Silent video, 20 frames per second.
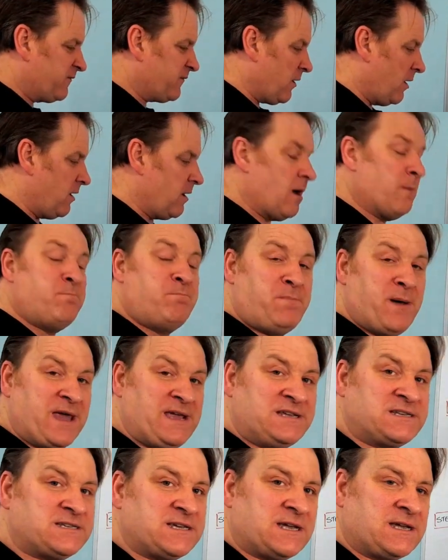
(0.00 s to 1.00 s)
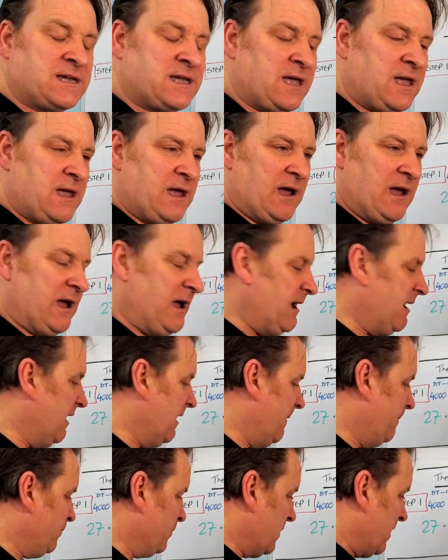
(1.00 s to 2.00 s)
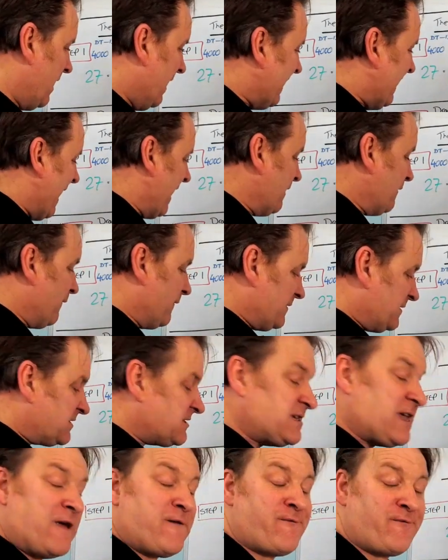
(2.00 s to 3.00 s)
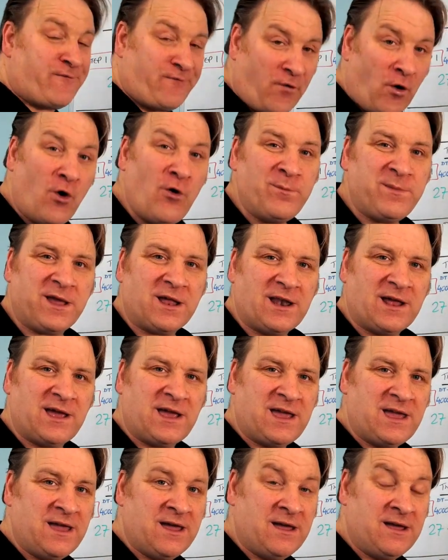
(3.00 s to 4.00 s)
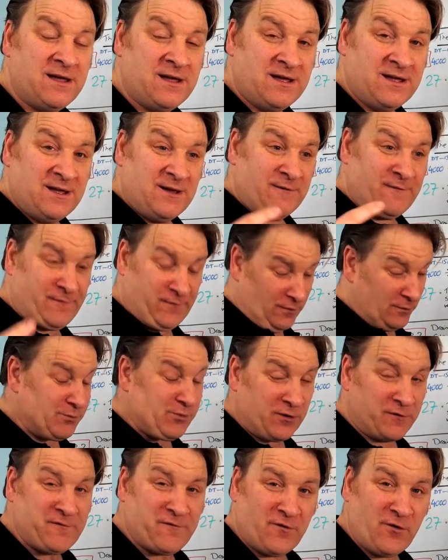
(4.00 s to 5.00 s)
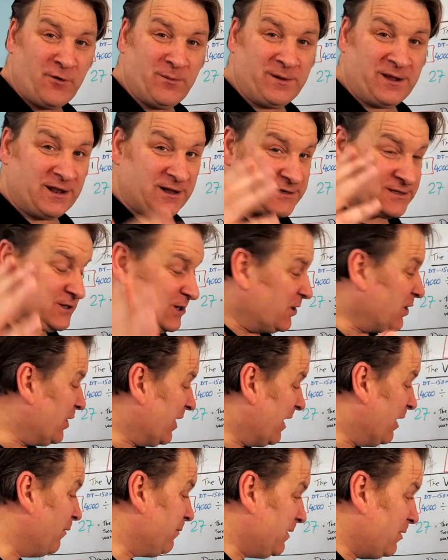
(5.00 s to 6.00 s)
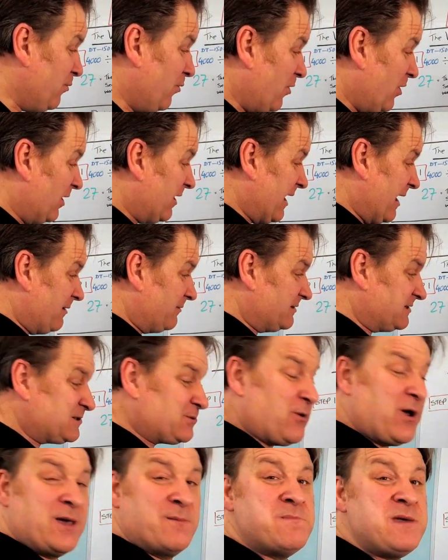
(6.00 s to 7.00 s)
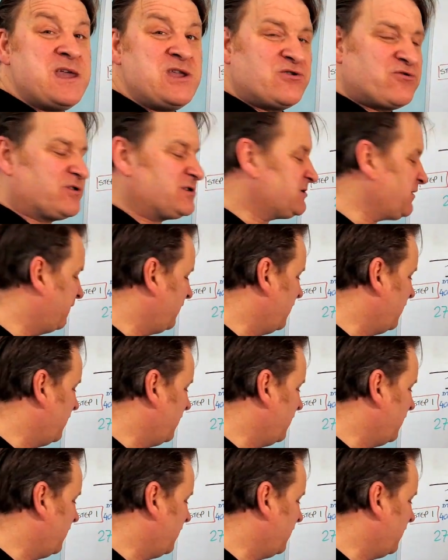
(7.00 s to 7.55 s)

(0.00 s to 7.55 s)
have got a basic, set formula here, foolproof formula to help you work out the square meterage